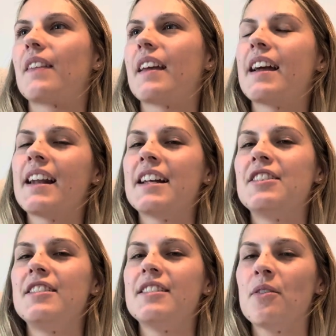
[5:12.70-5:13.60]
And I
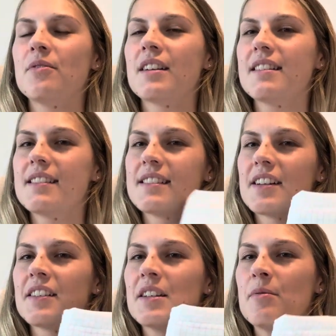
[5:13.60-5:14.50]
don't
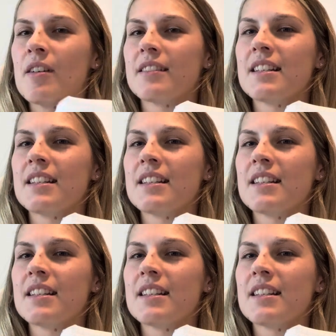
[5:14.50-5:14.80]
necessarily want